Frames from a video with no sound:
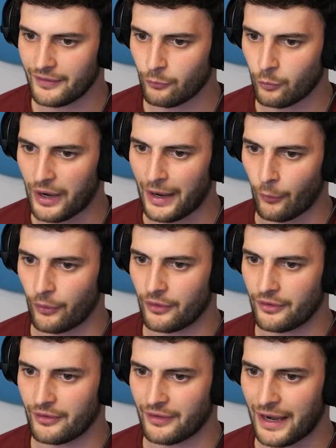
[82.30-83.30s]
Wow.
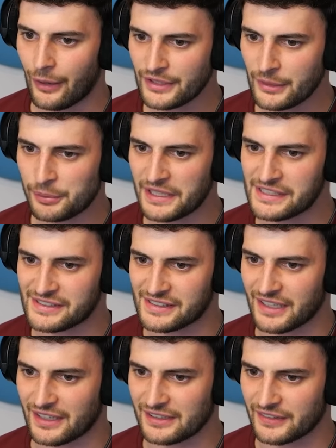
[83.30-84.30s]
How can you place
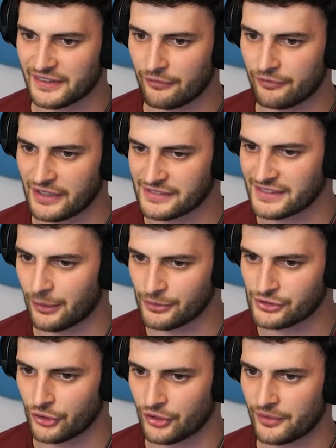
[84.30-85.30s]
that click that fast? That was
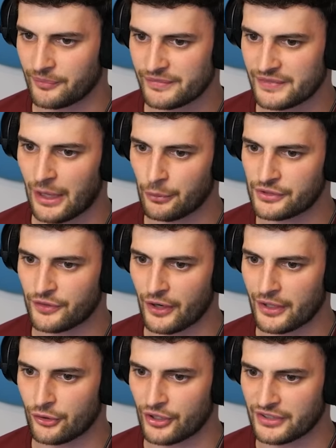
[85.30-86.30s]
good. That was very
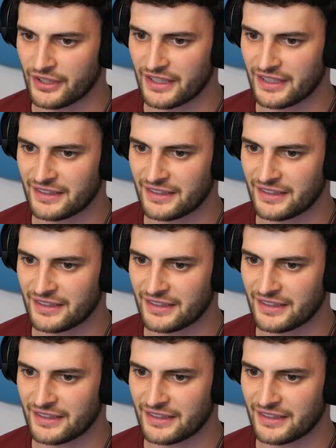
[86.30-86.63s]
good indeed.